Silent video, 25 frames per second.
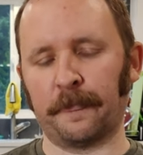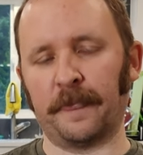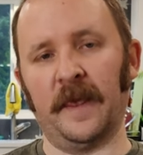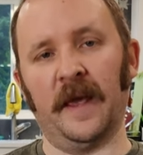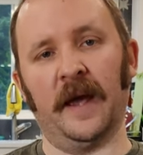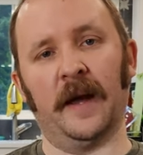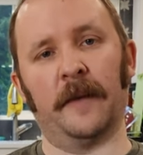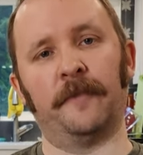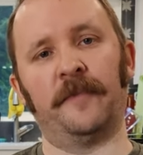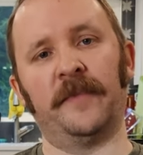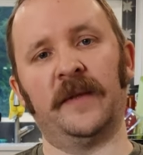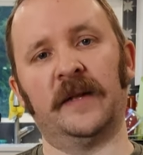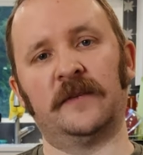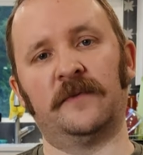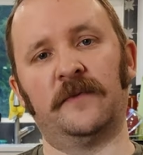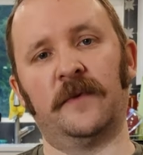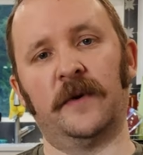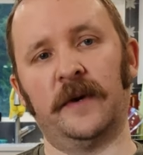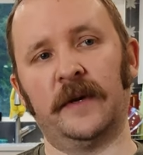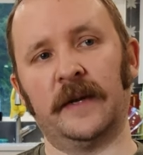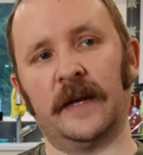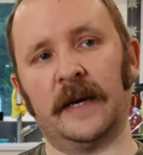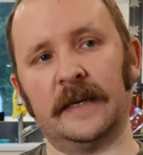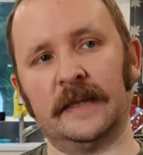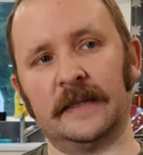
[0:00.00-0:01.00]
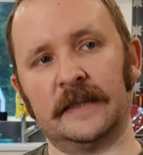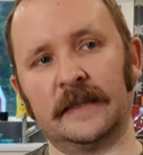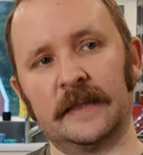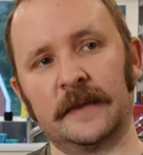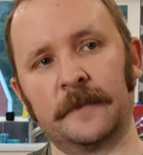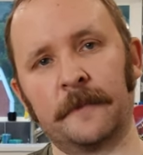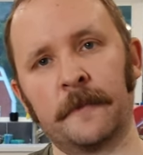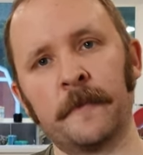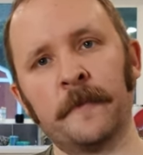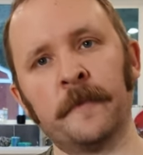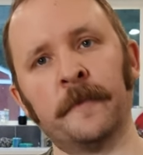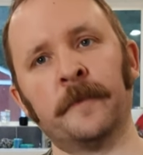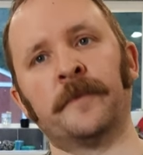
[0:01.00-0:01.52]
Yeah, that's very nice.
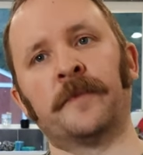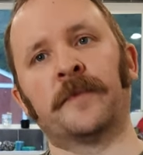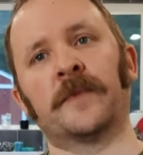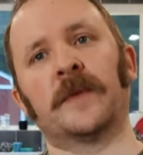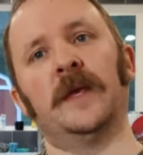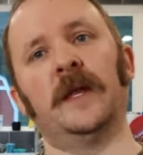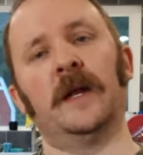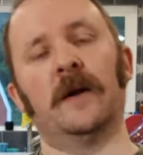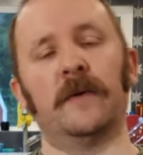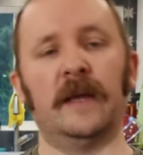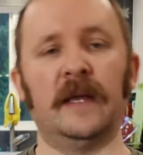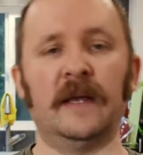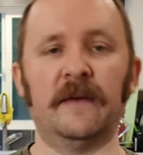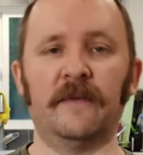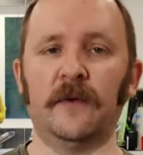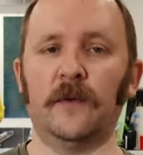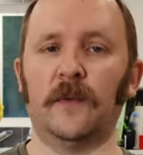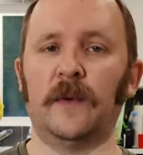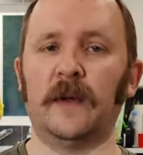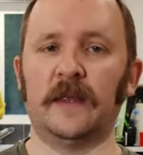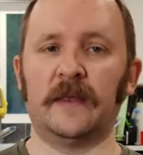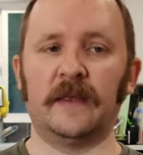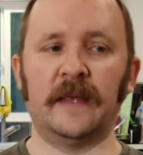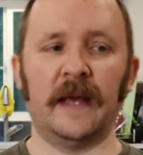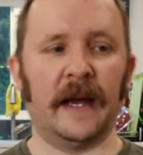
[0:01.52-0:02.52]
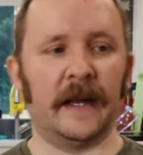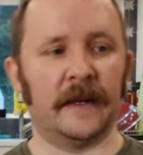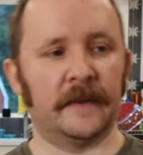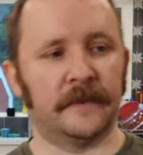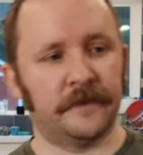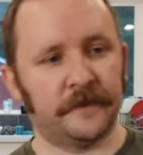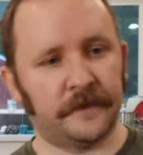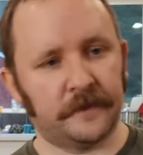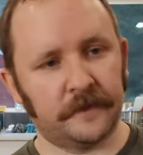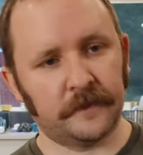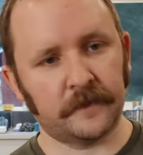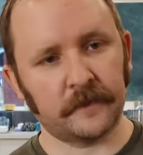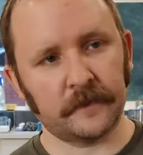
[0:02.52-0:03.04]
You know, even with
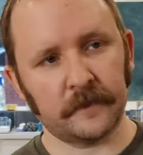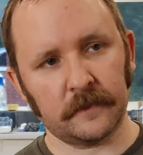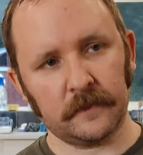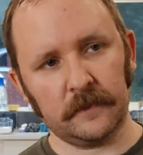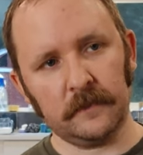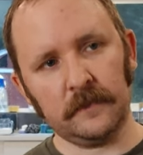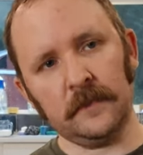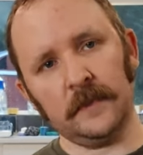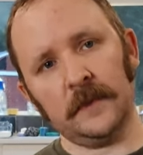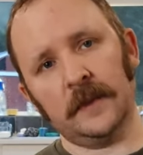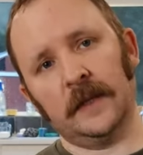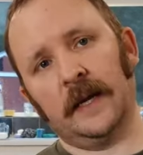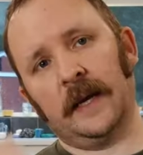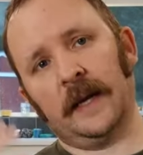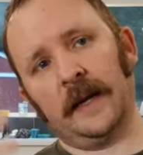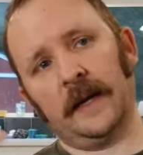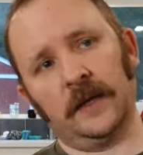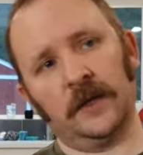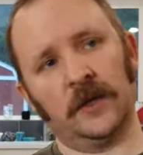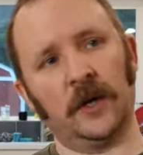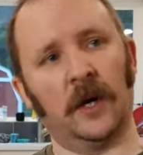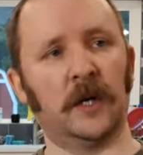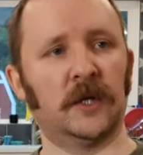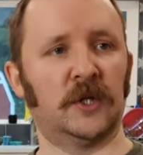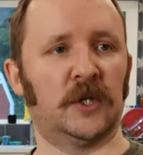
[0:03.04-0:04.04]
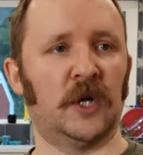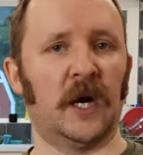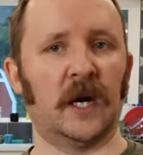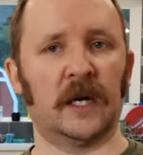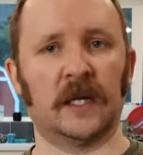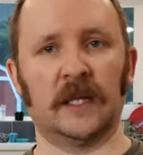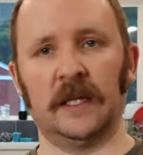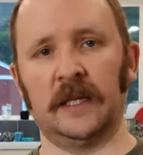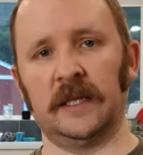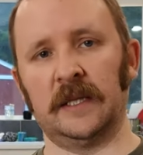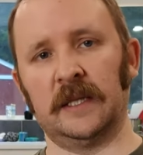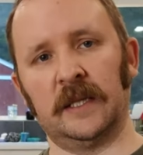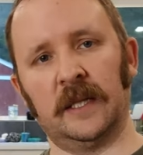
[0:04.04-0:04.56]
that kind of dark
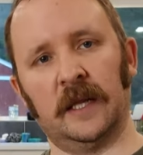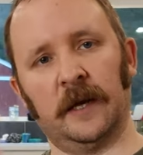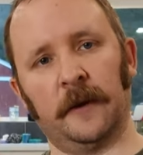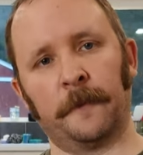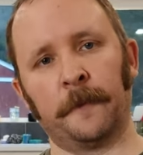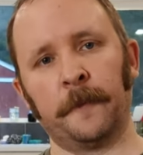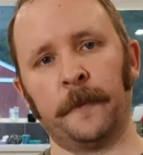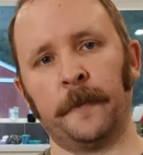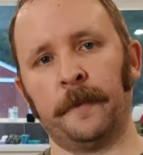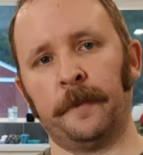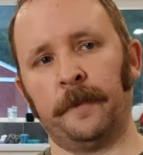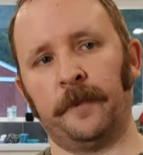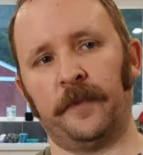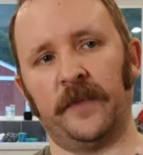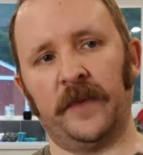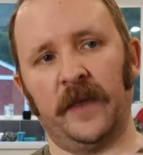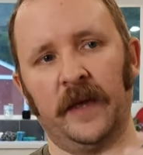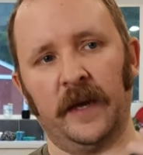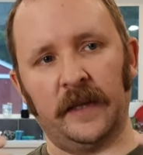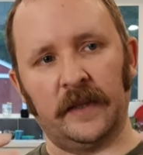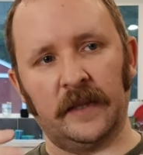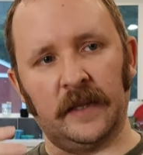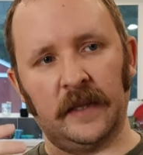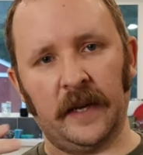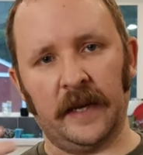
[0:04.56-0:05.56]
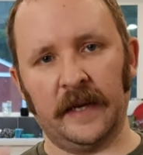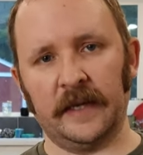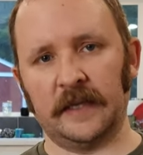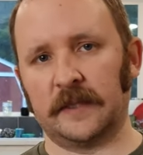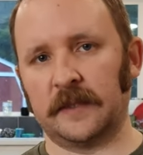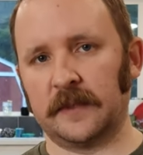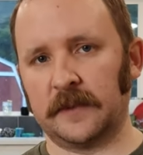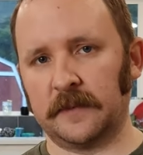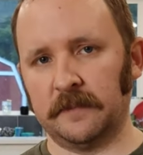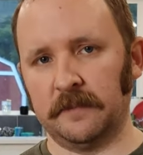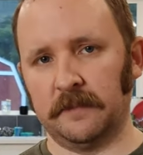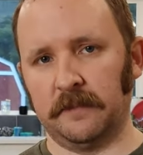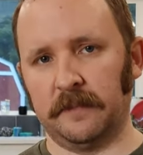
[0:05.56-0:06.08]
chocolate and the
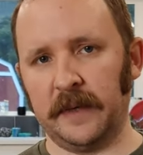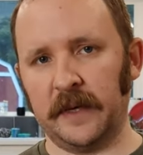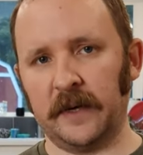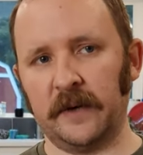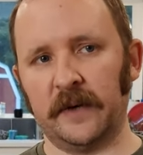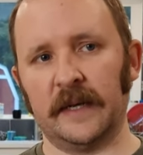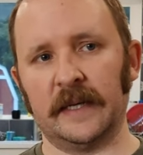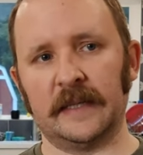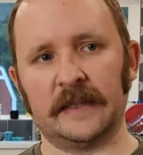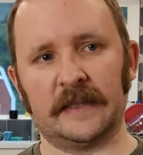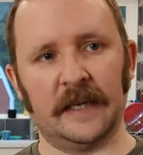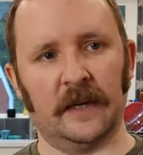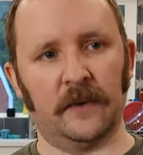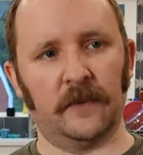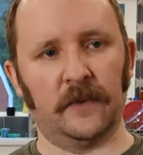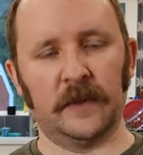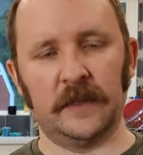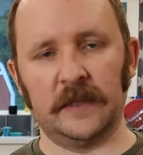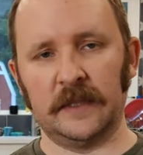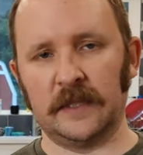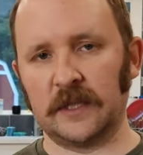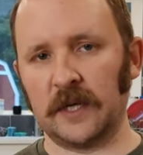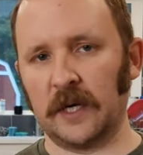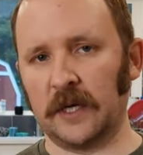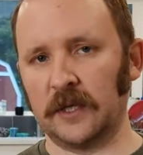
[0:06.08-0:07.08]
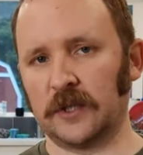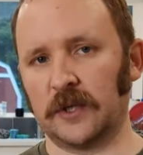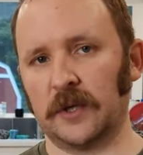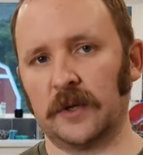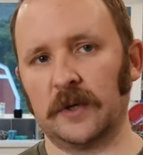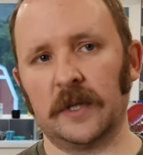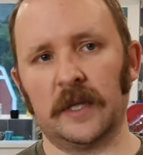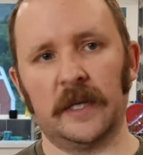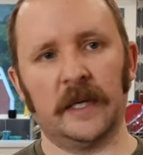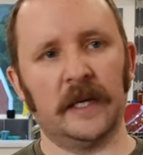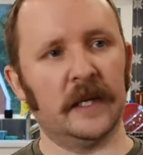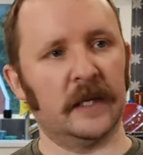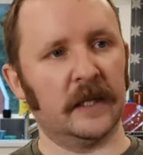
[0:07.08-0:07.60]
nice bitterness that really starts
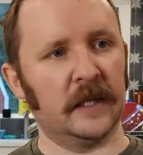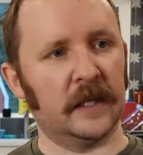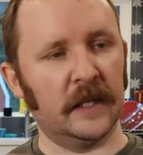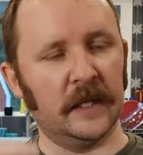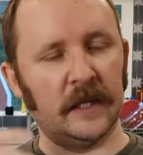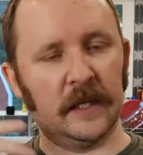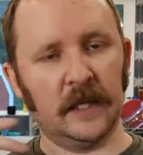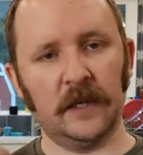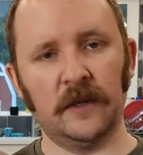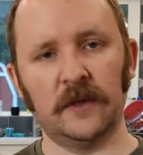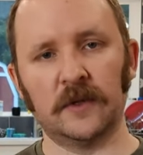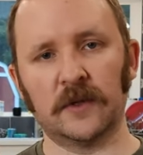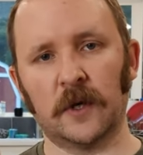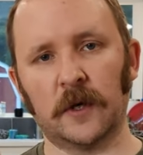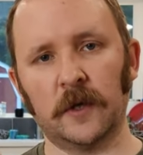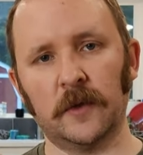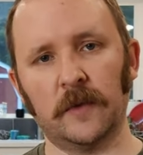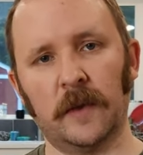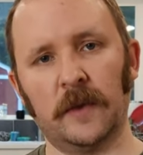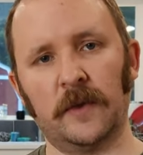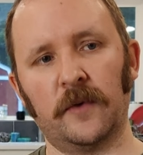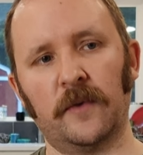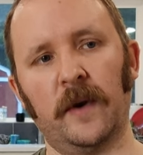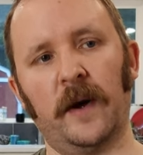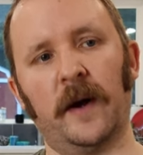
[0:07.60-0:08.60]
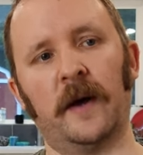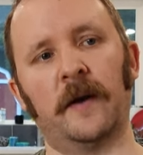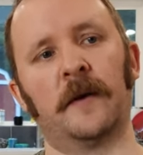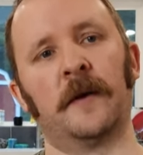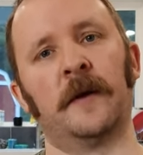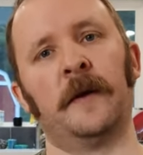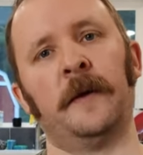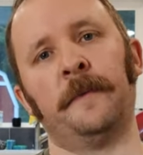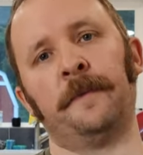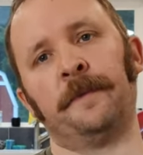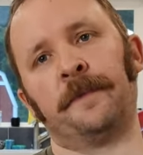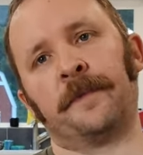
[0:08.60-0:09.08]
early and continues all the way throughout,